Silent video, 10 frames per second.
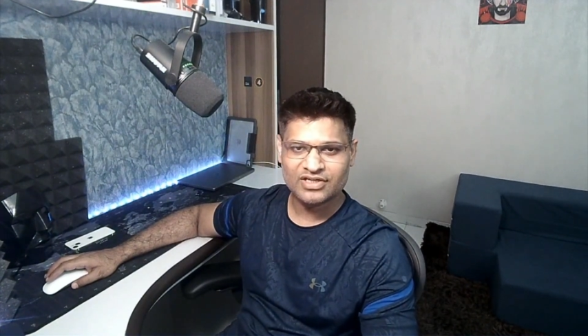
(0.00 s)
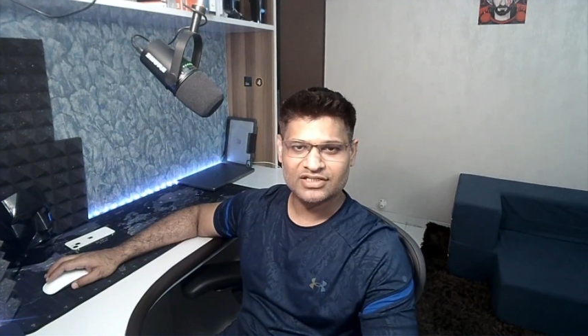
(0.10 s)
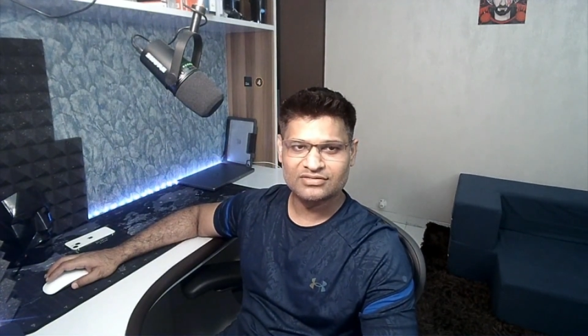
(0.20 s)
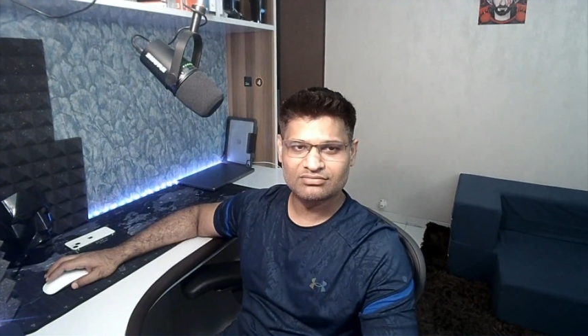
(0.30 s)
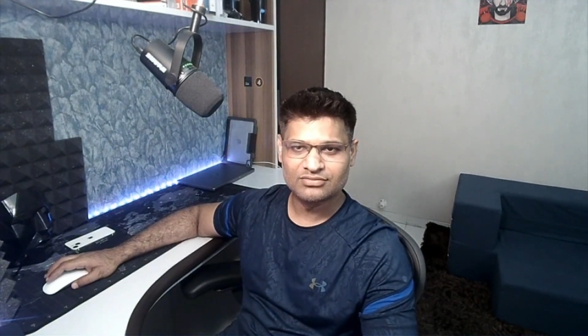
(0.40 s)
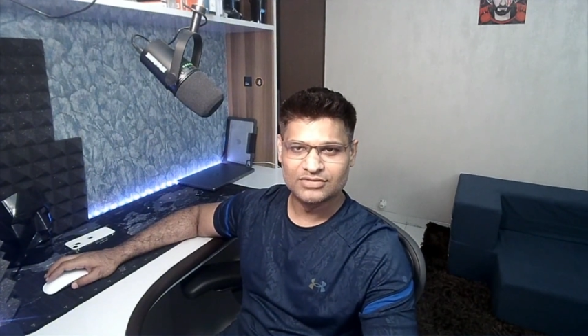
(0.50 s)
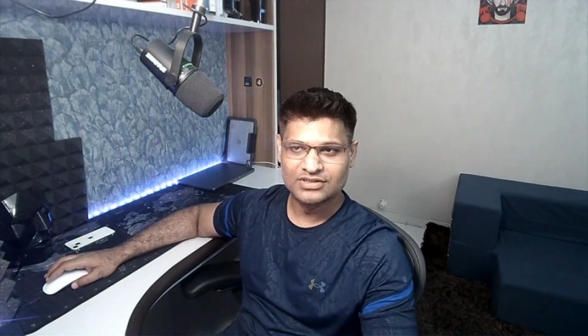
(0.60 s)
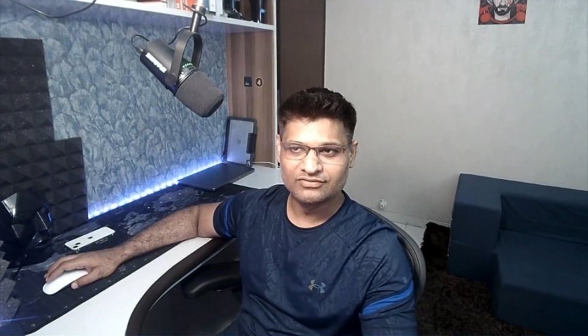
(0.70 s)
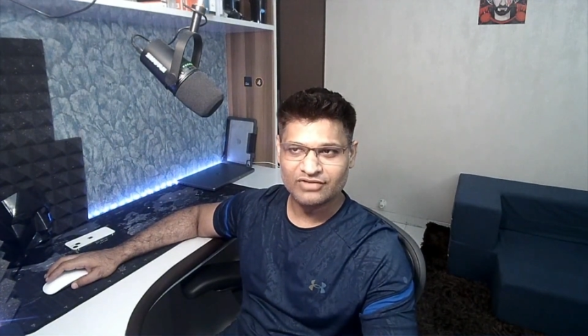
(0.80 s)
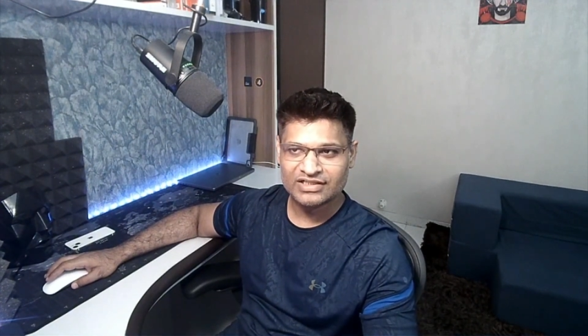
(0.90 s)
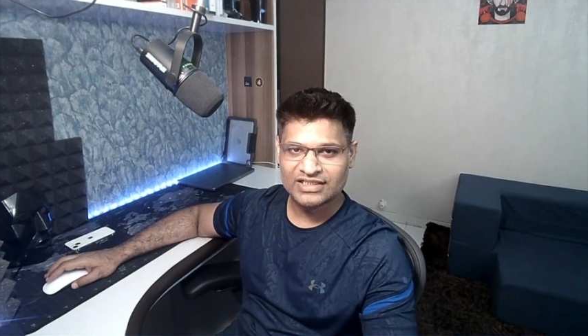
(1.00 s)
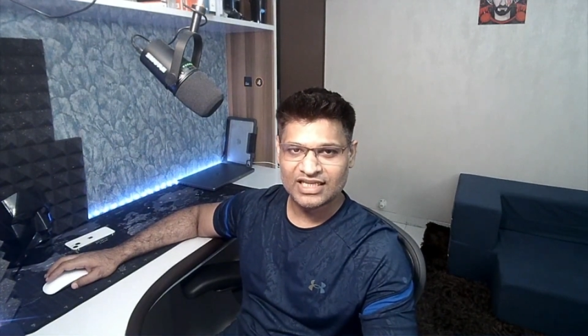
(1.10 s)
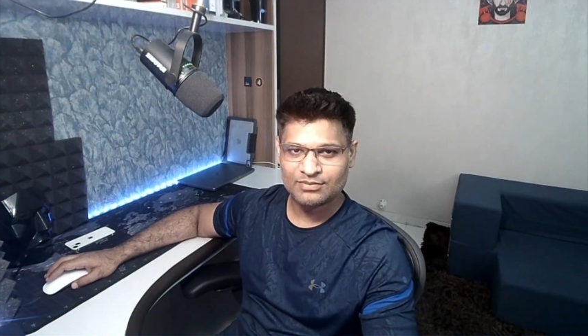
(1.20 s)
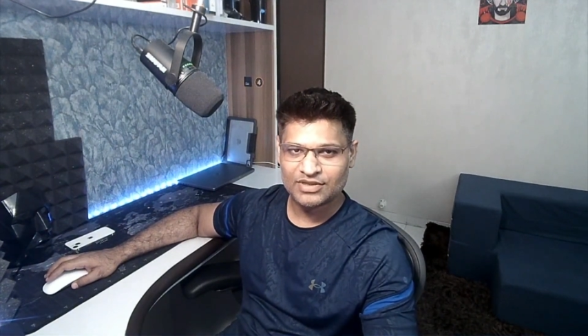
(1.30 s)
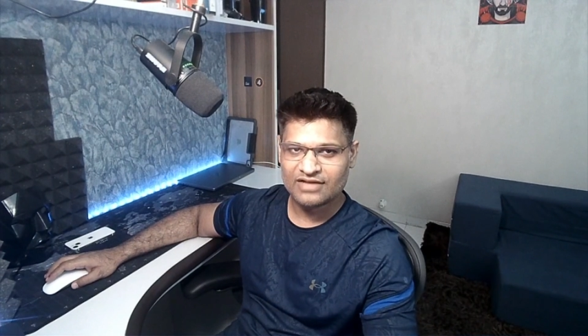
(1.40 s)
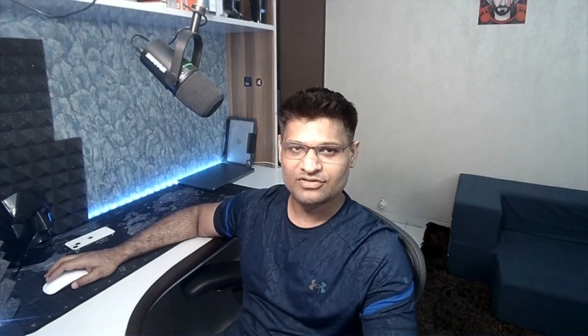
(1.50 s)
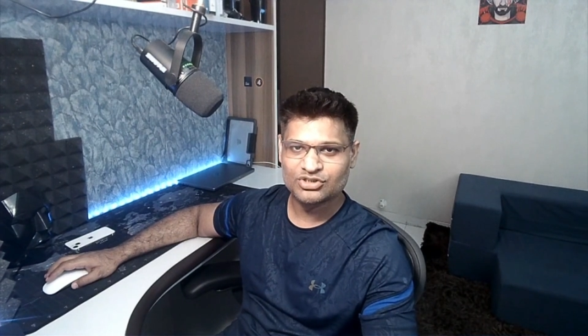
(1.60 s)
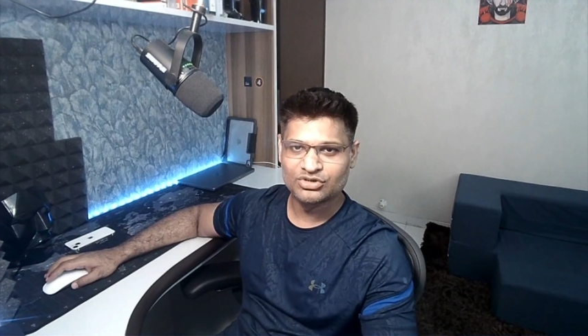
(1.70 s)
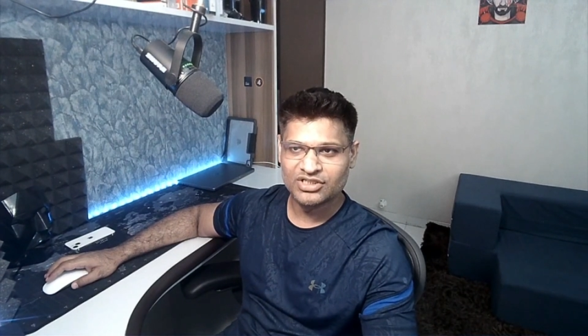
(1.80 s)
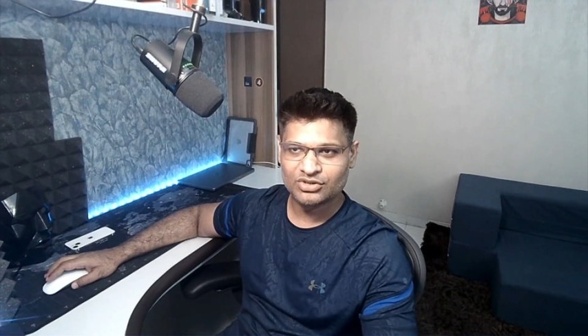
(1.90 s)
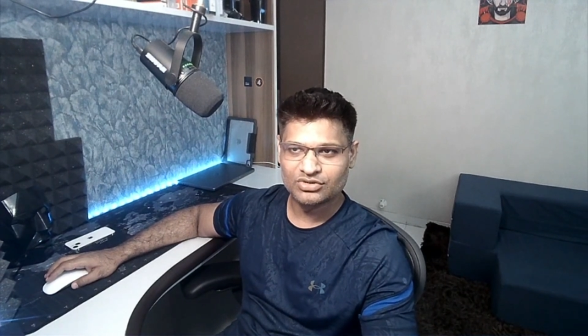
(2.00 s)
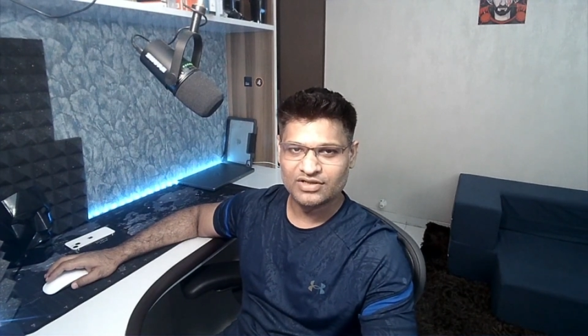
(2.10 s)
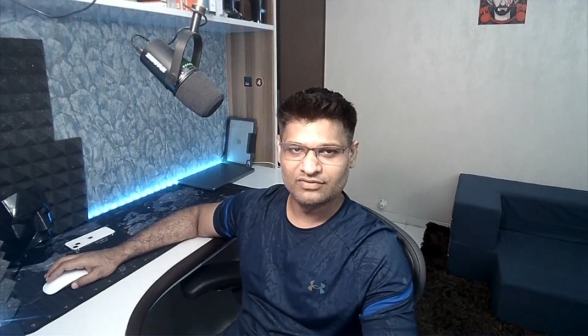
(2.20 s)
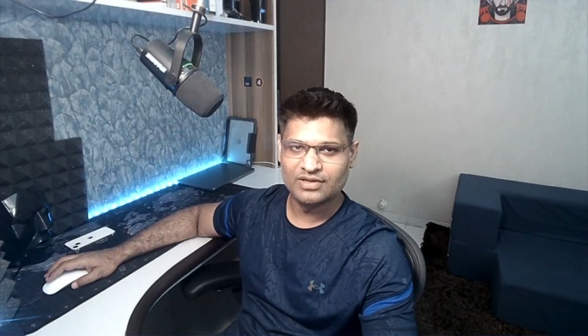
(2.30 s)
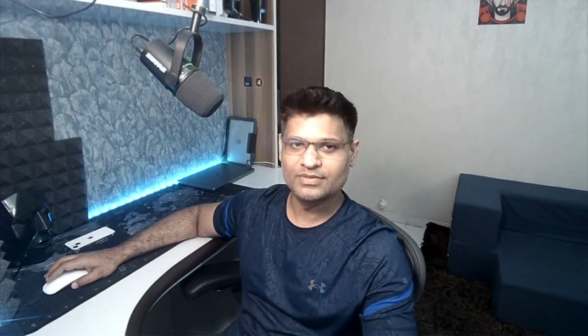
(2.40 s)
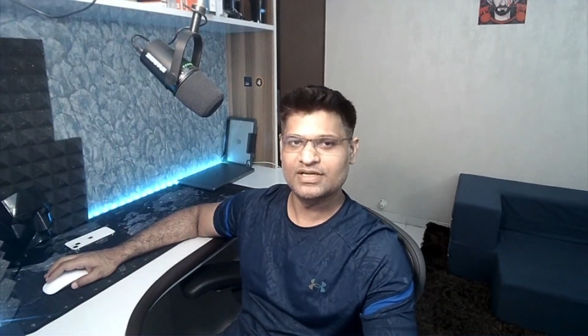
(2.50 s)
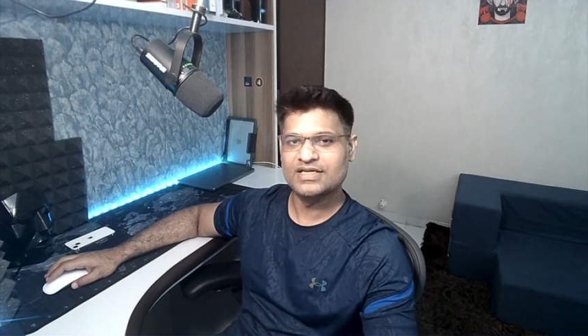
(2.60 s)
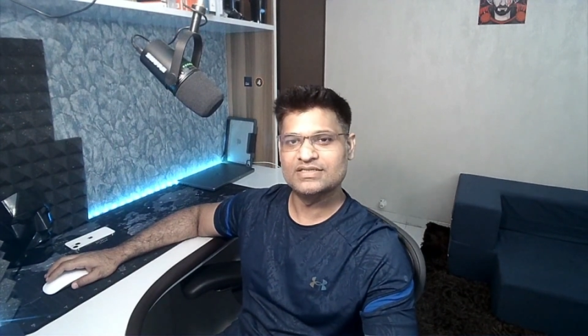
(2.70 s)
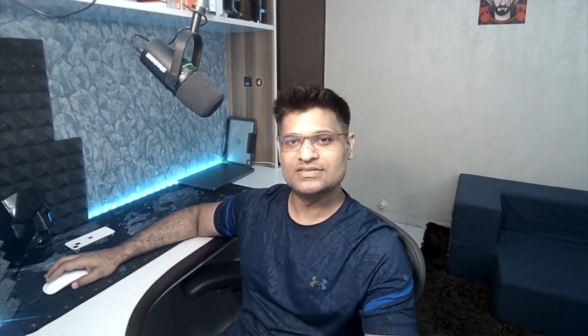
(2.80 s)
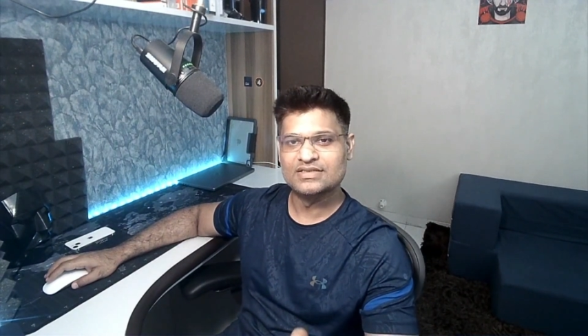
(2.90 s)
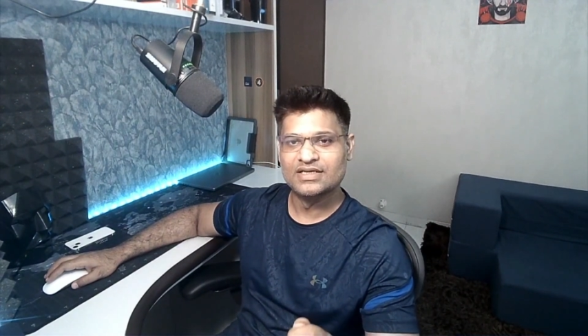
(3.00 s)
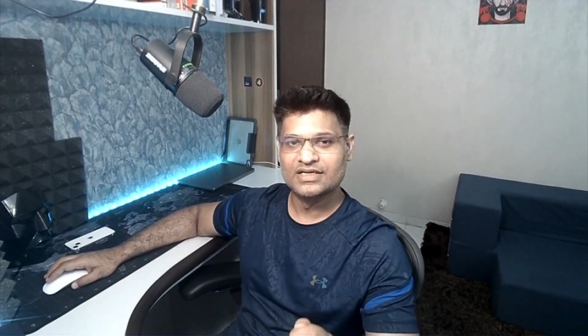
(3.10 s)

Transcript: and the one KPI which you need to develop is